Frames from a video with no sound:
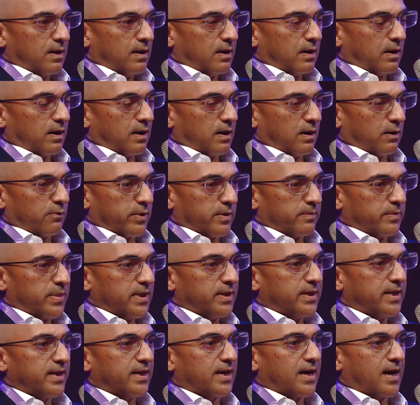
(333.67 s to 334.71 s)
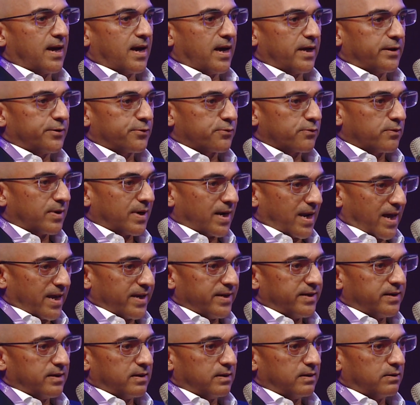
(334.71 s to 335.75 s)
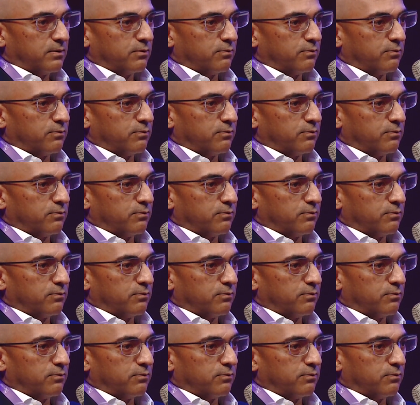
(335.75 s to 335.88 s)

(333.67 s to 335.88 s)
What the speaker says: We are building a hydro glider,